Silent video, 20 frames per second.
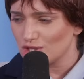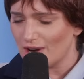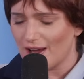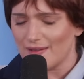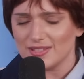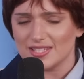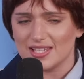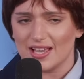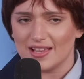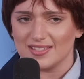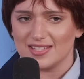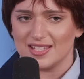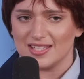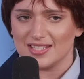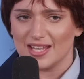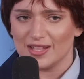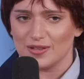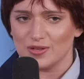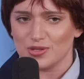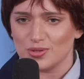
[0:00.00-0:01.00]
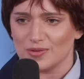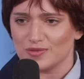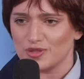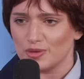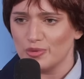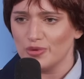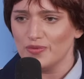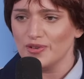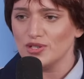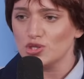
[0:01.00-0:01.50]
Travis Kelce and Taylor Swift
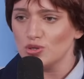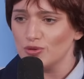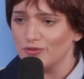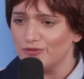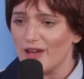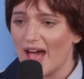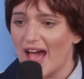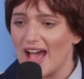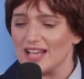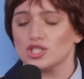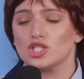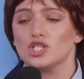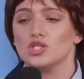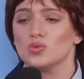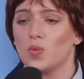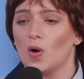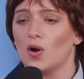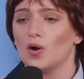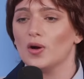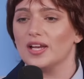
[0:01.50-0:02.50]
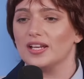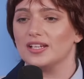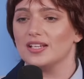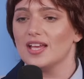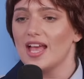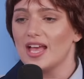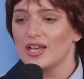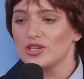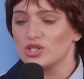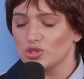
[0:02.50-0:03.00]
are moving too fast. She's worried.
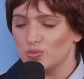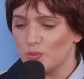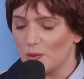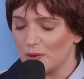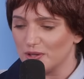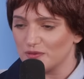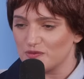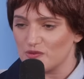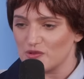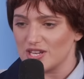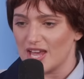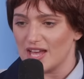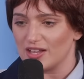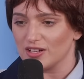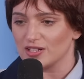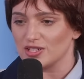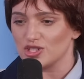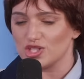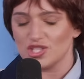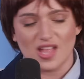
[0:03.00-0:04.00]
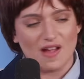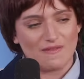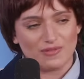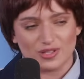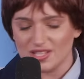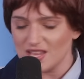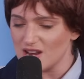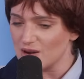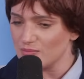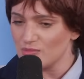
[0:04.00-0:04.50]
She's worried for Taylor because she's never
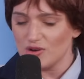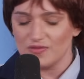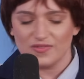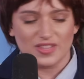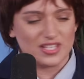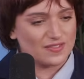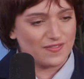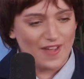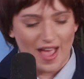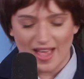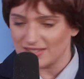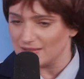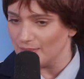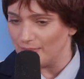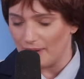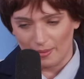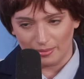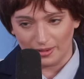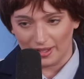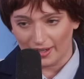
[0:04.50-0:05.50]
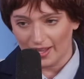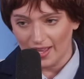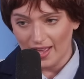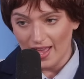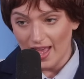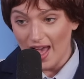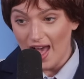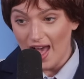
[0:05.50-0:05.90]
seen her move this fast in public.